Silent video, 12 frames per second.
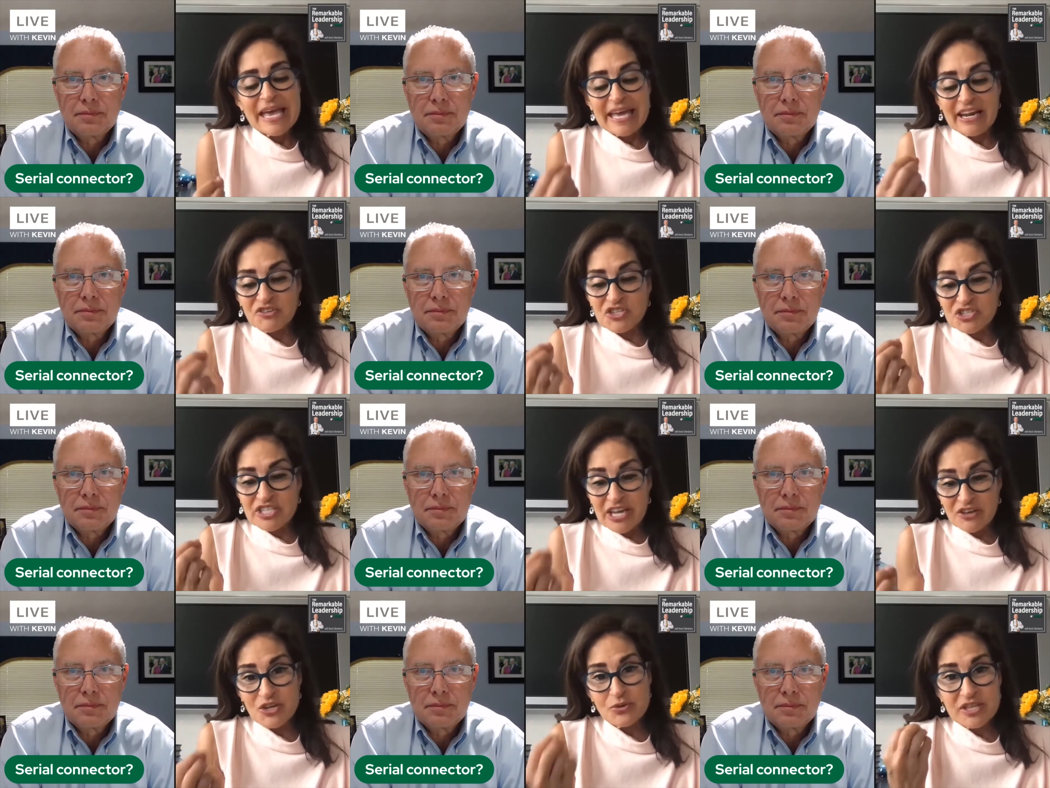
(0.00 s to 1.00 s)
Speaker 1: And I'll just
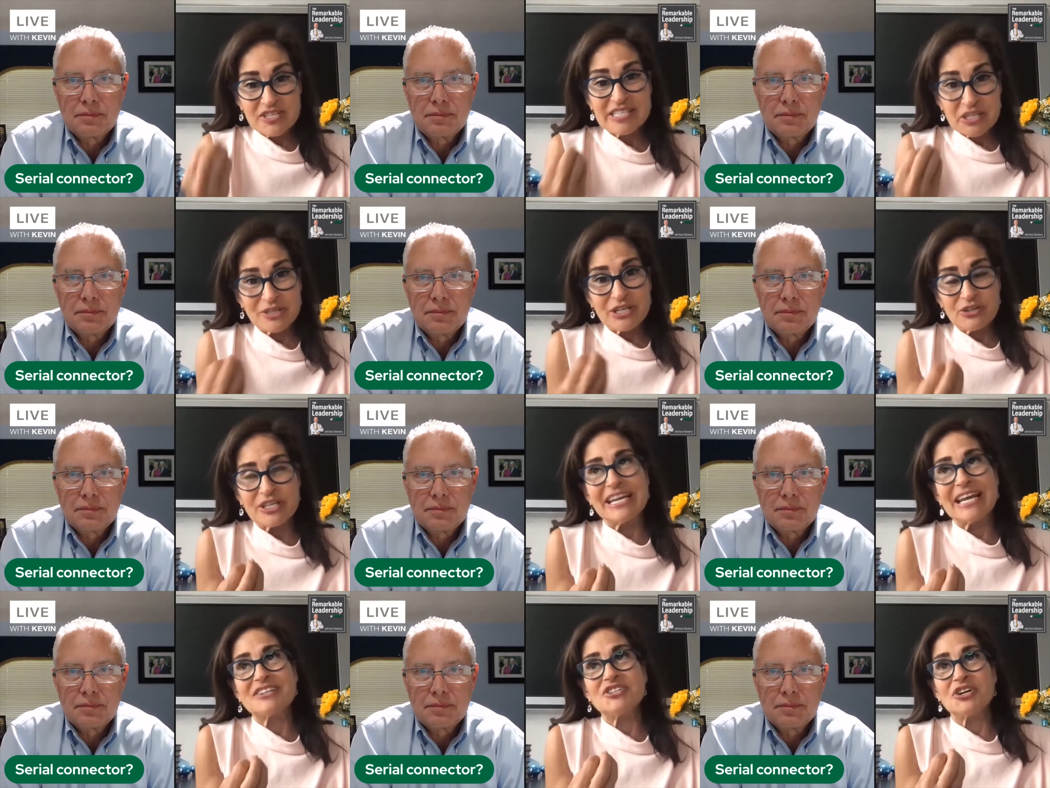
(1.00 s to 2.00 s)
tell you, the serial
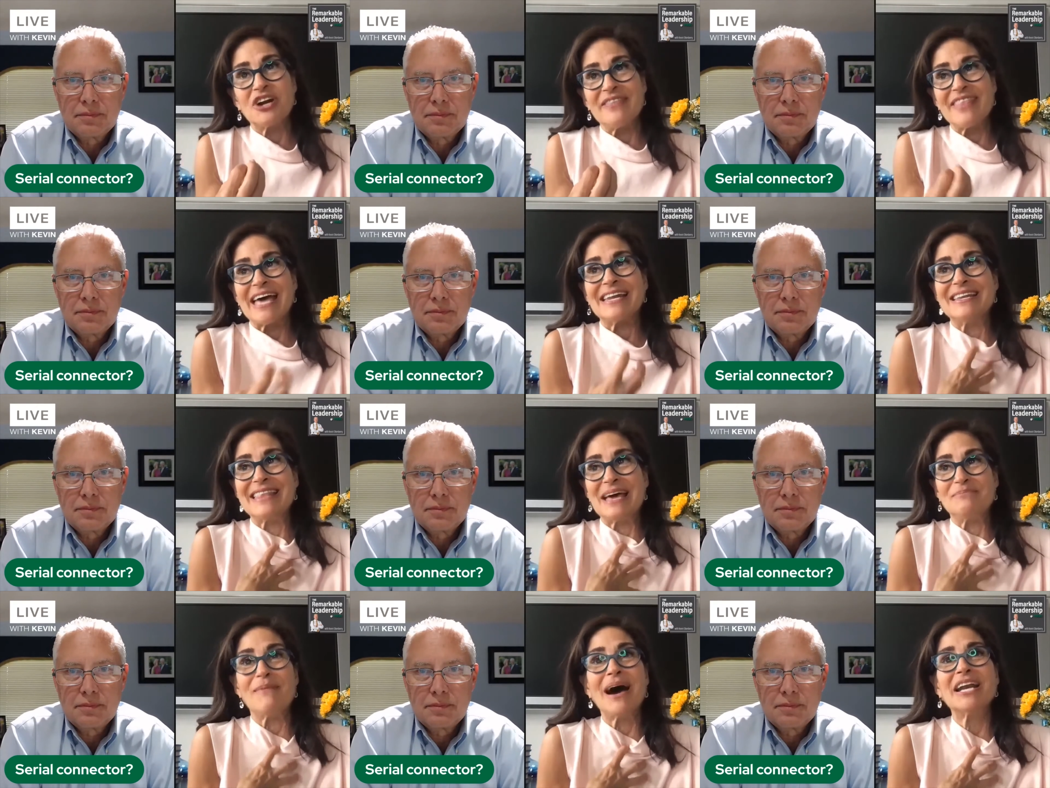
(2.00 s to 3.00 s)
connector and
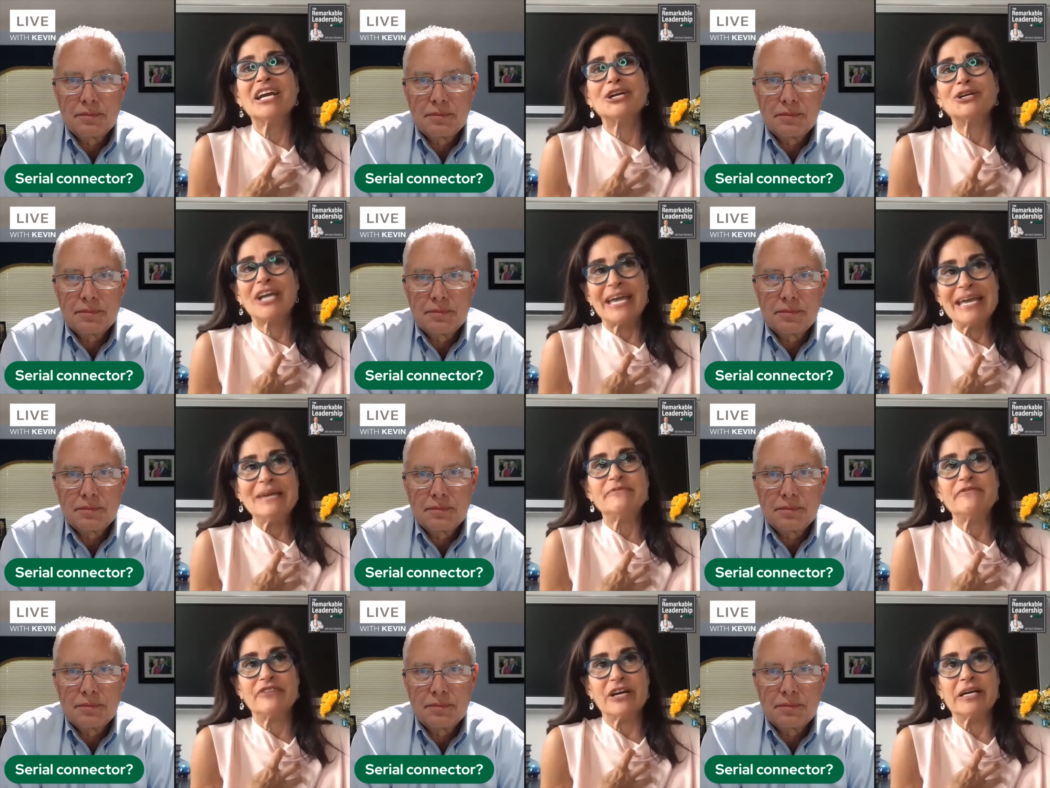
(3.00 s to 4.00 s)
that moniker came
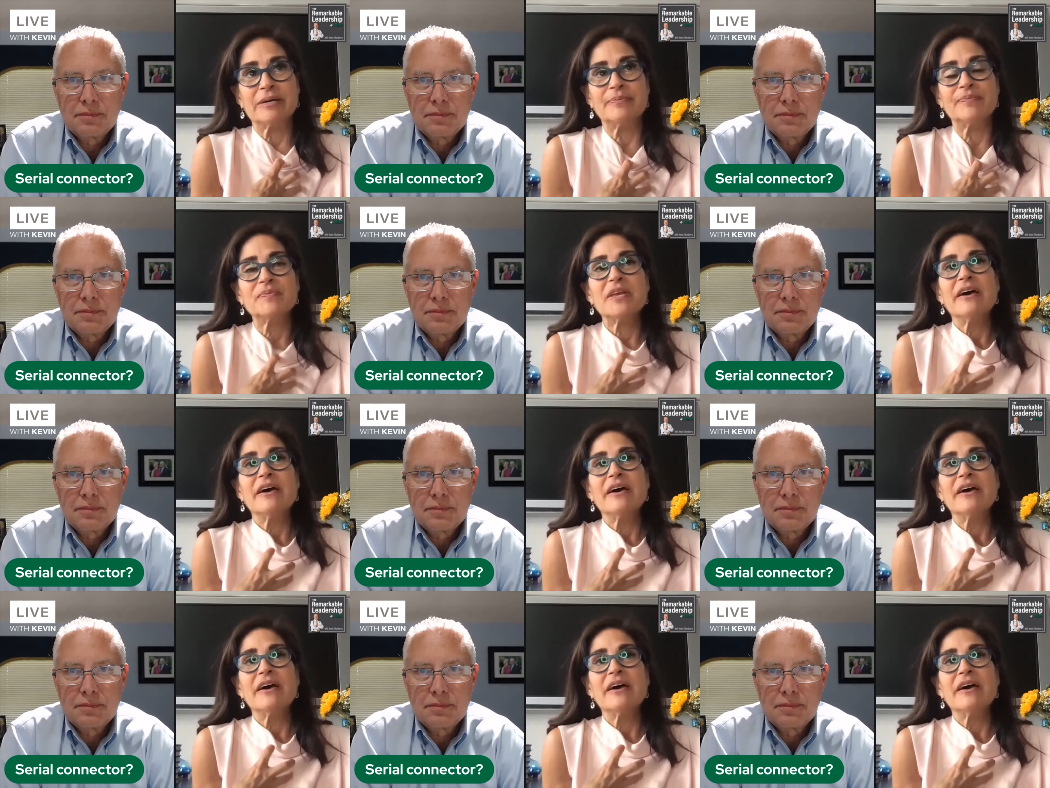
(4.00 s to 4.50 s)
from